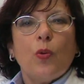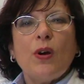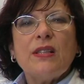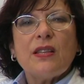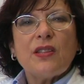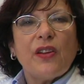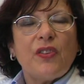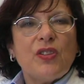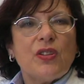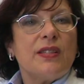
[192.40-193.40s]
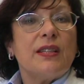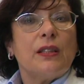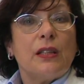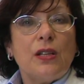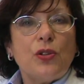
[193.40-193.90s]
Once they reach
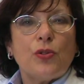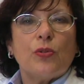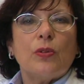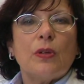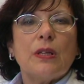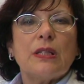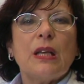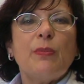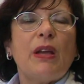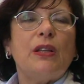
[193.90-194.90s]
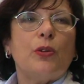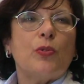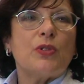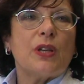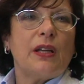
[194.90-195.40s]
the tissue, they may
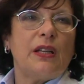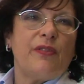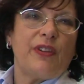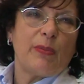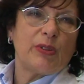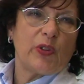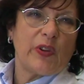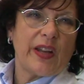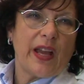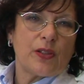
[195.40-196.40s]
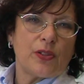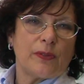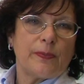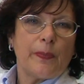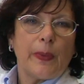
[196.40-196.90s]
induce an inflammatory
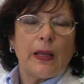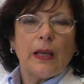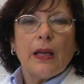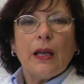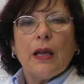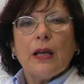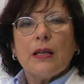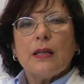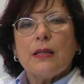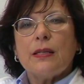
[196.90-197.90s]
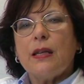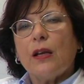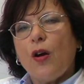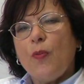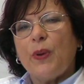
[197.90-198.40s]
reaction.
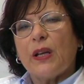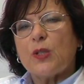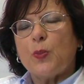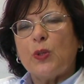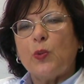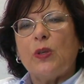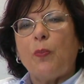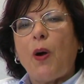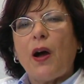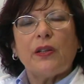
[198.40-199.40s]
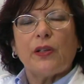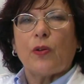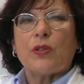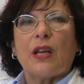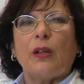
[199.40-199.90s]
The complex between
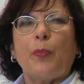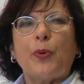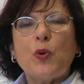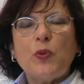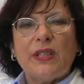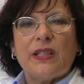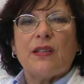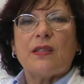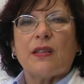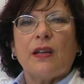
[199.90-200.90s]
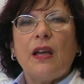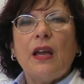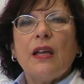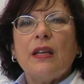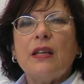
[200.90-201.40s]
particles and proteins
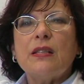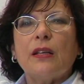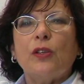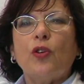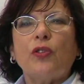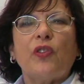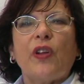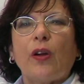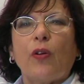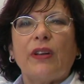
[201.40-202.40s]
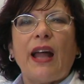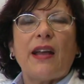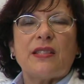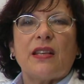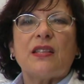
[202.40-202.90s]
is not
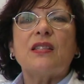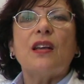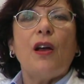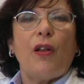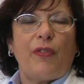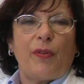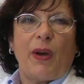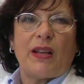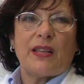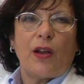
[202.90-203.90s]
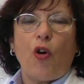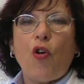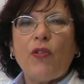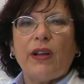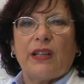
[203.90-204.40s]
recognized as self by the
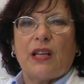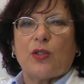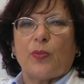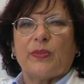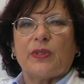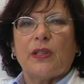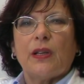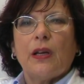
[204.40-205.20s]
organisms,